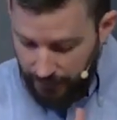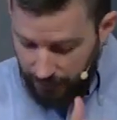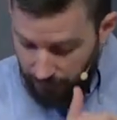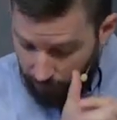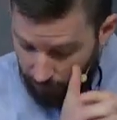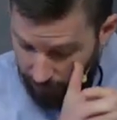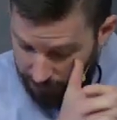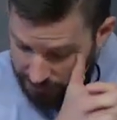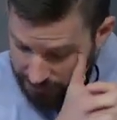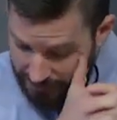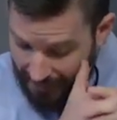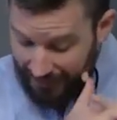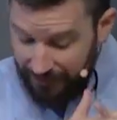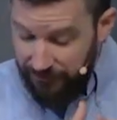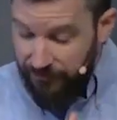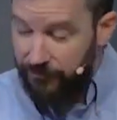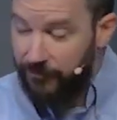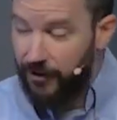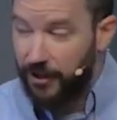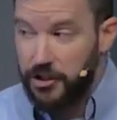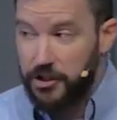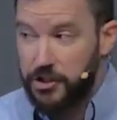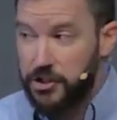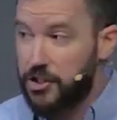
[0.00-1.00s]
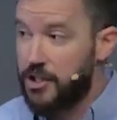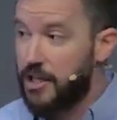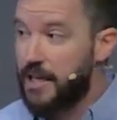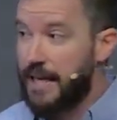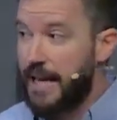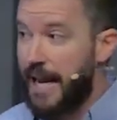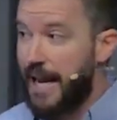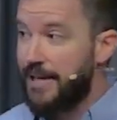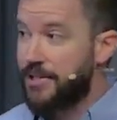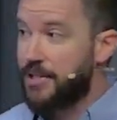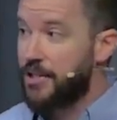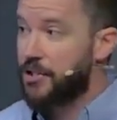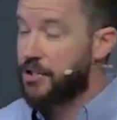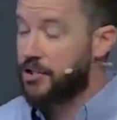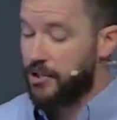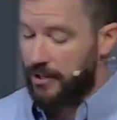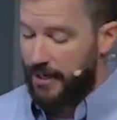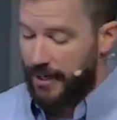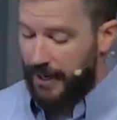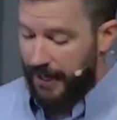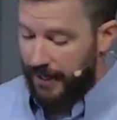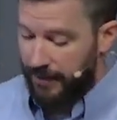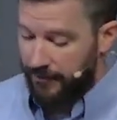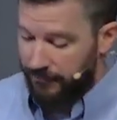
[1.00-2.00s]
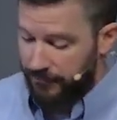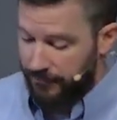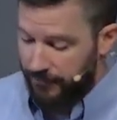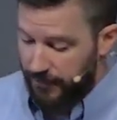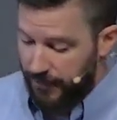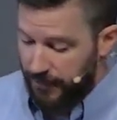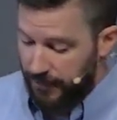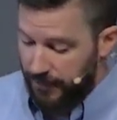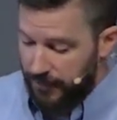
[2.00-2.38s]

was not functioning as it should have.